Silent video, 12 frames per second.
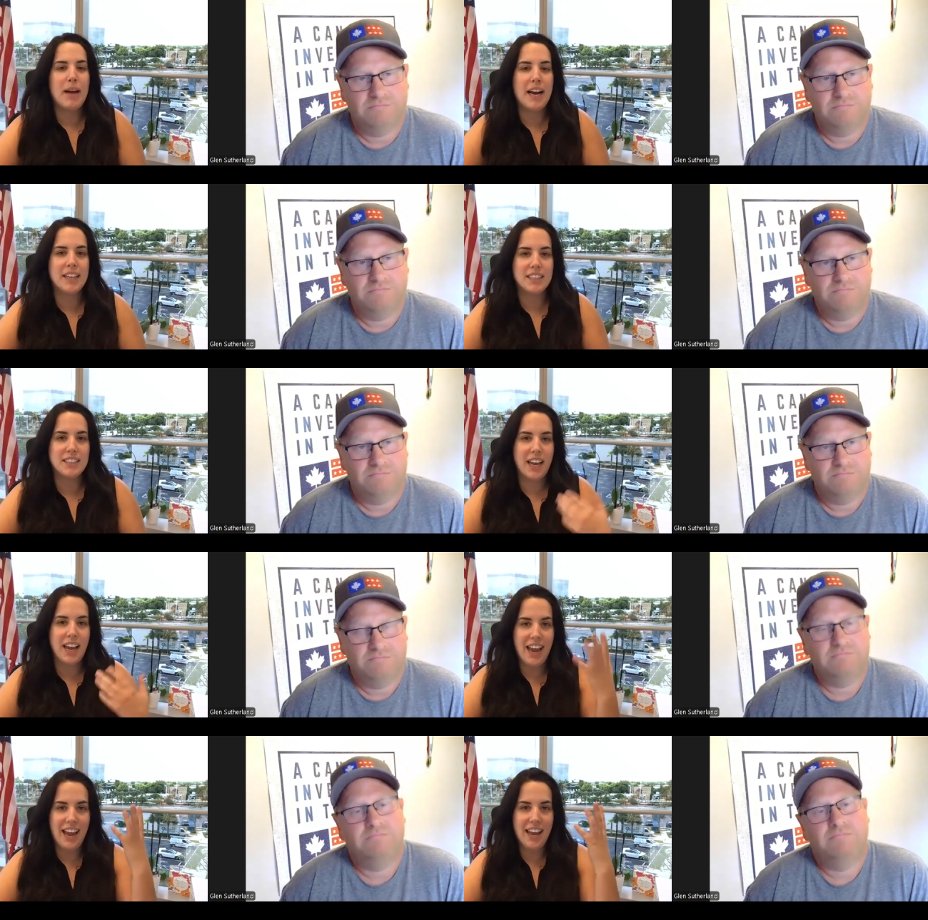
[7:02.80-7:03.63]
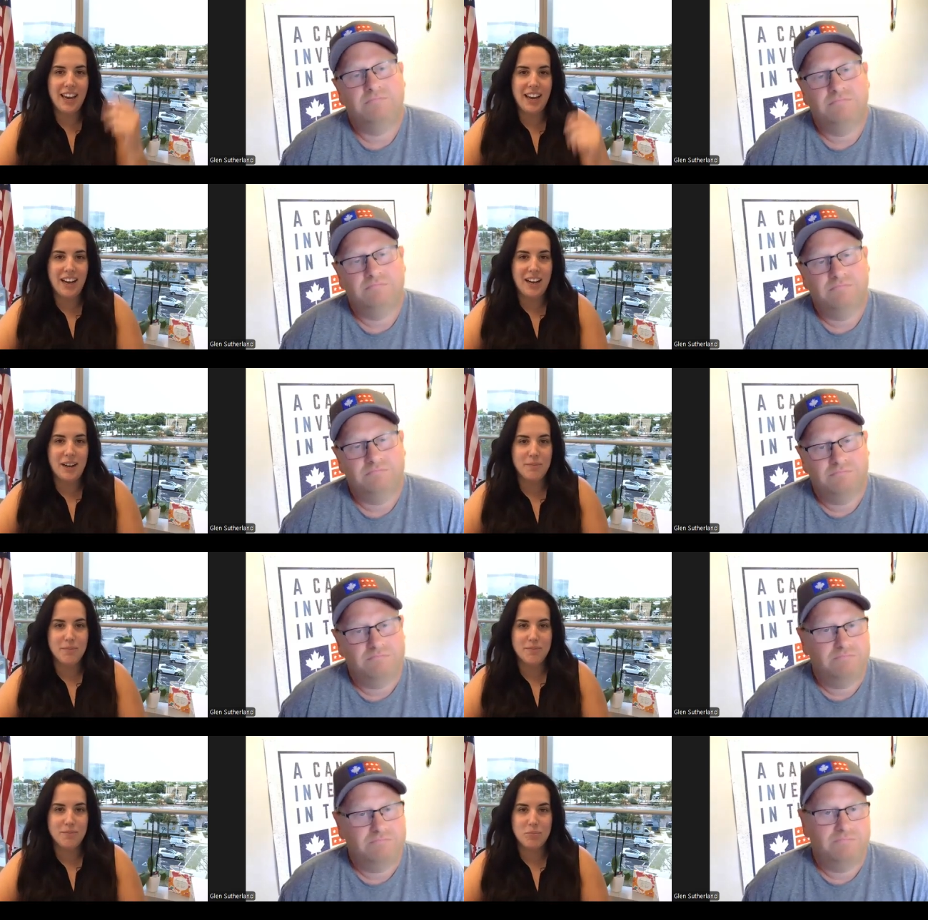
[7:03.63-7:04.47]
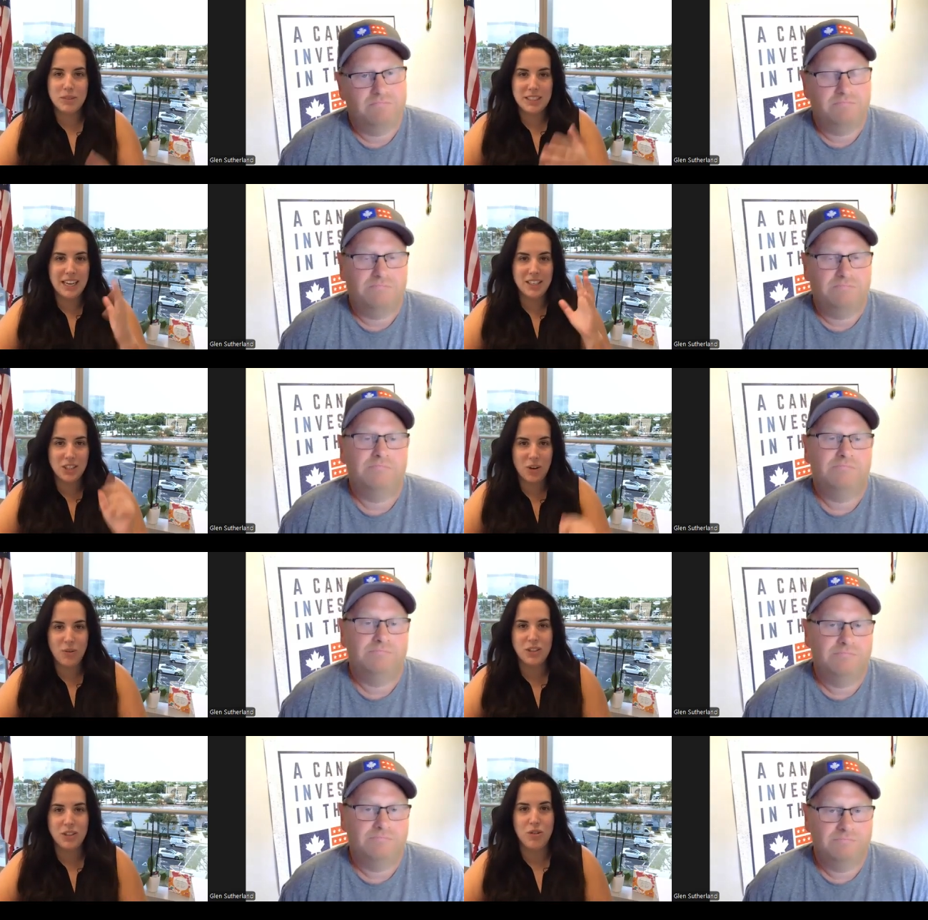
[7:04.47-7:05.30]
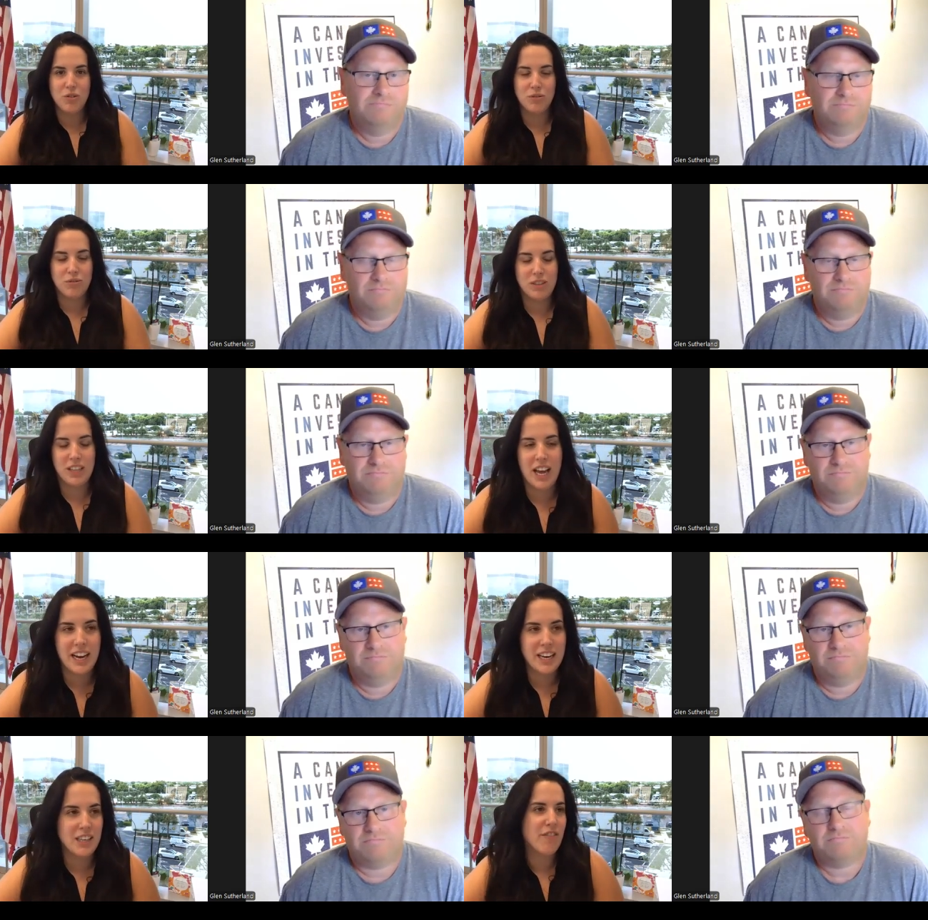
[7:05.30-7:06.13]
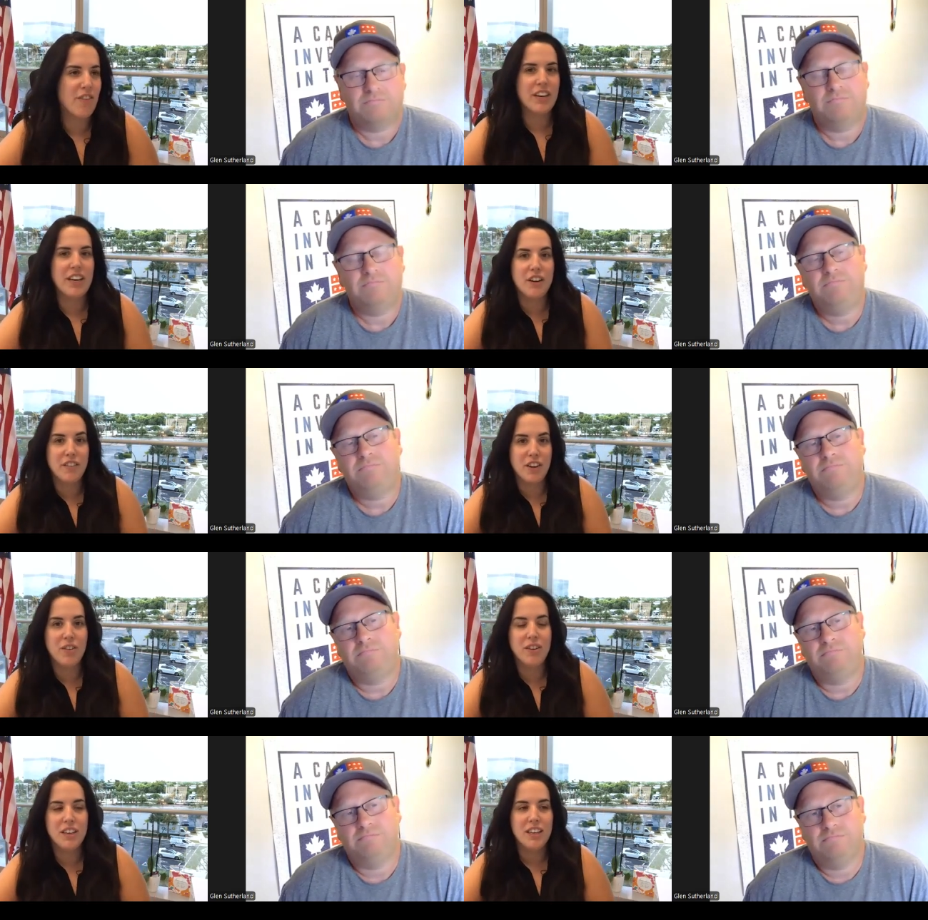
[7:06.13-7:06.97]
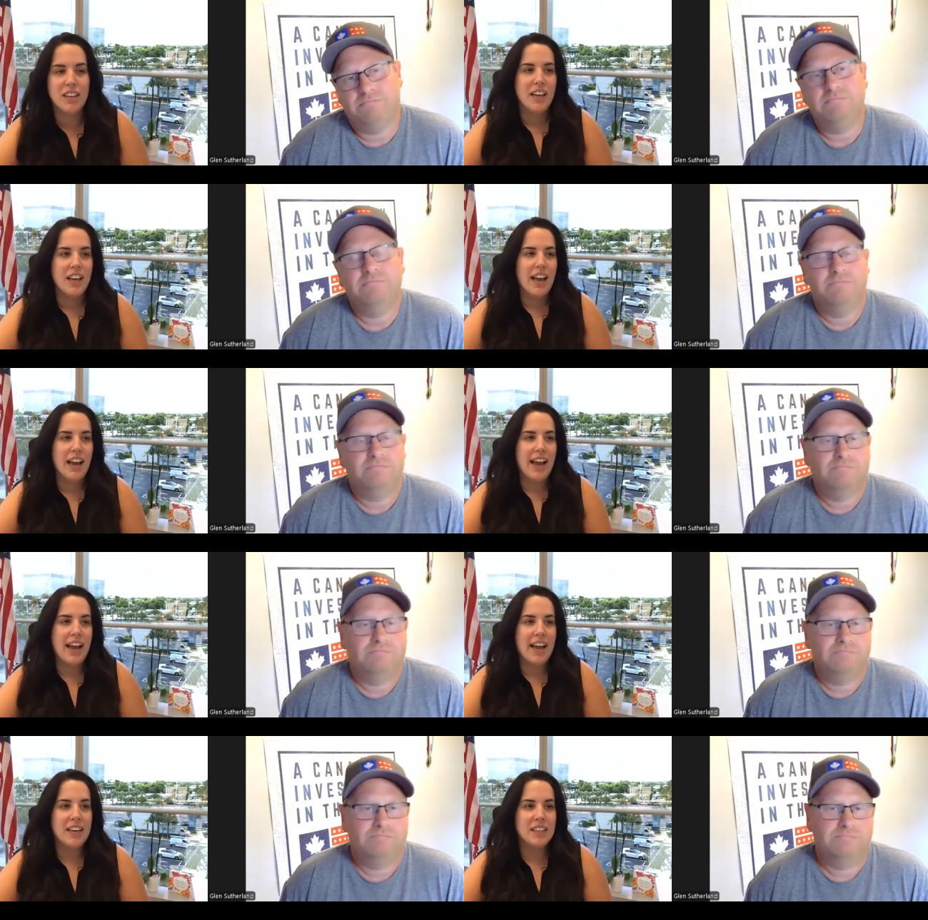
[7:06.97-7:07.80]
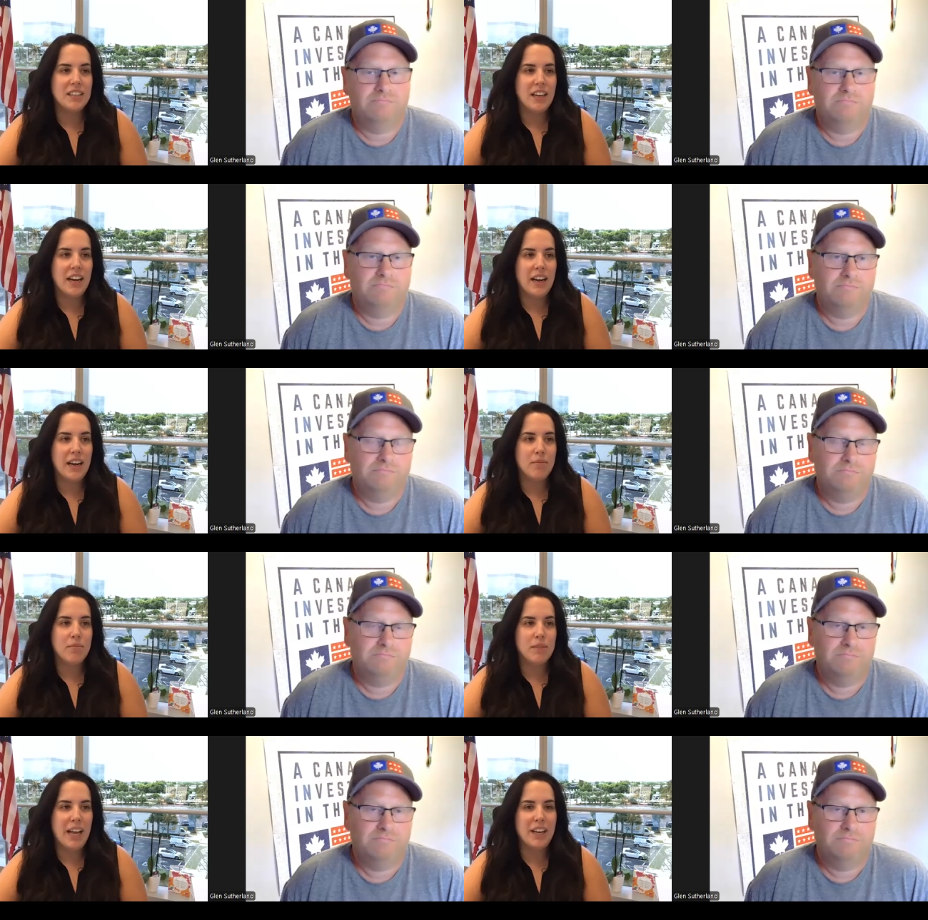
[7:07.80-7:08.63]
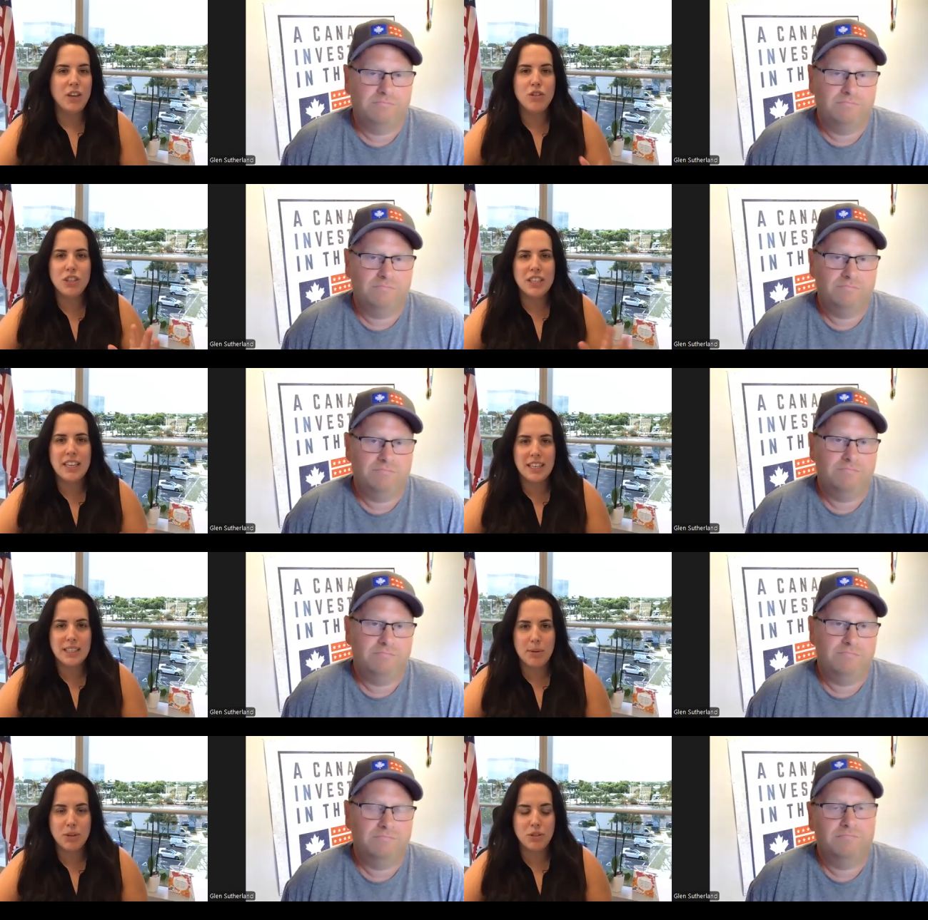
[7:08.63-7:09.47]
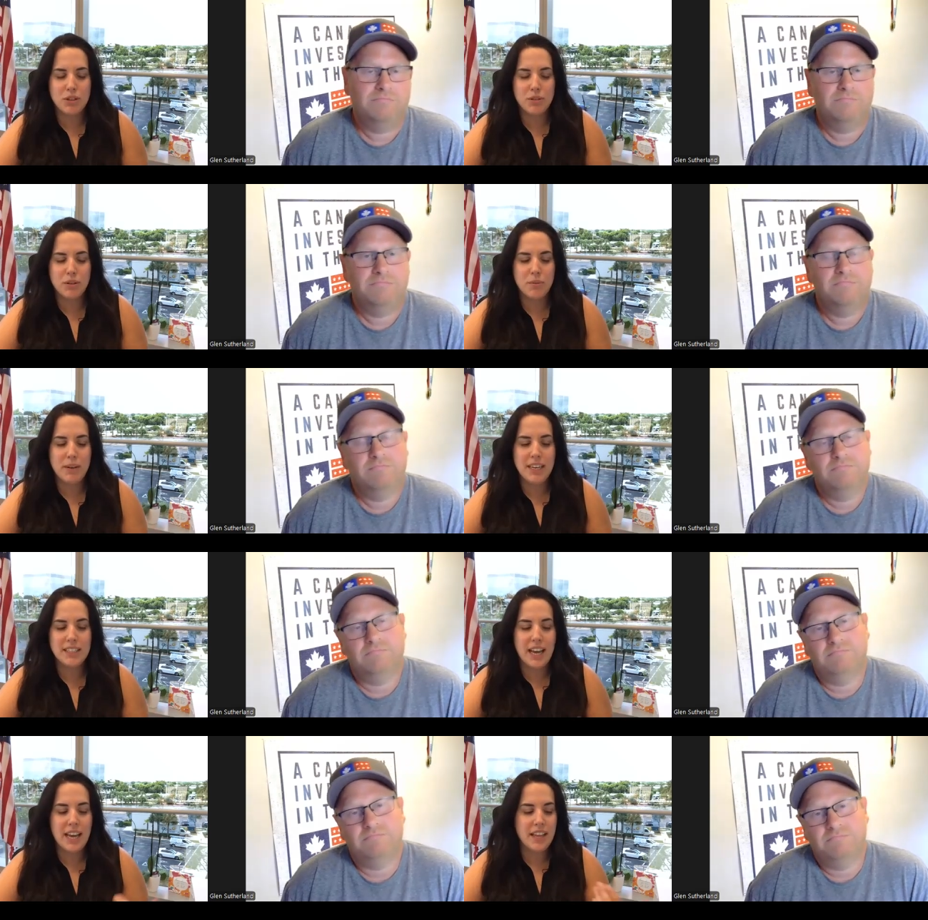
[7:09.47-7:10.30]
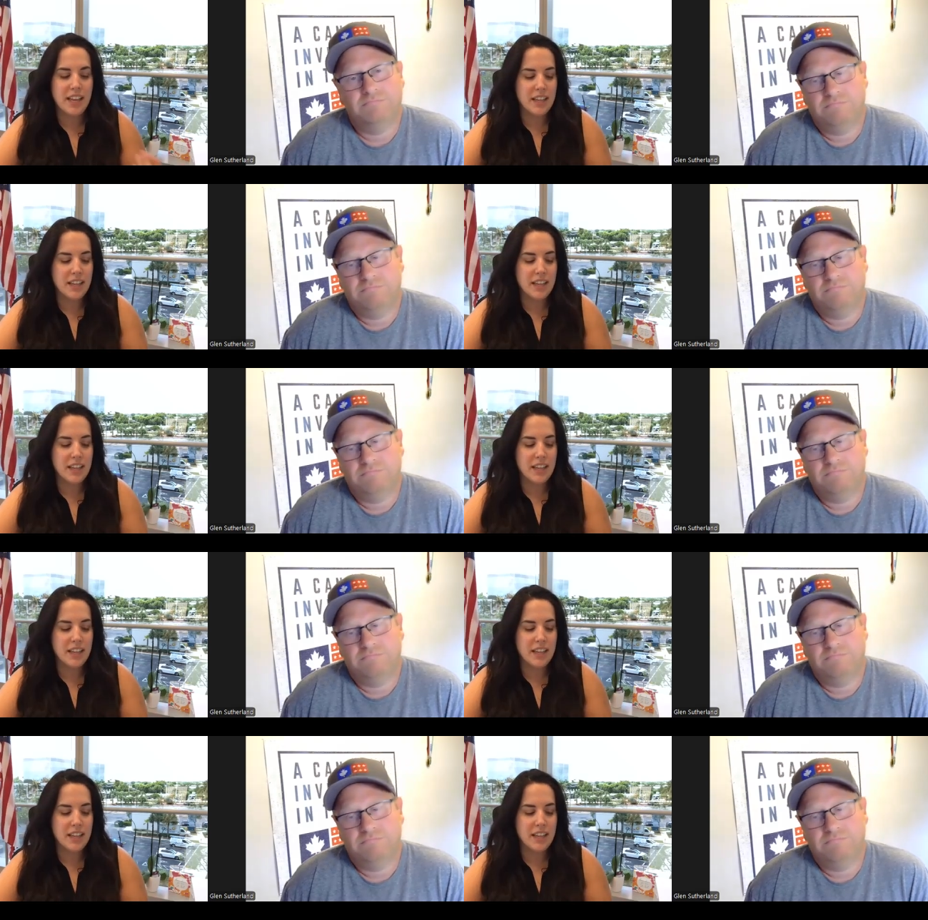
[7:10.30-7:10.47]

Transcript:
Speaker 1: back to say, "Hey, um, send so and so client for an interview." And um, that usually takes about two to three weeks. And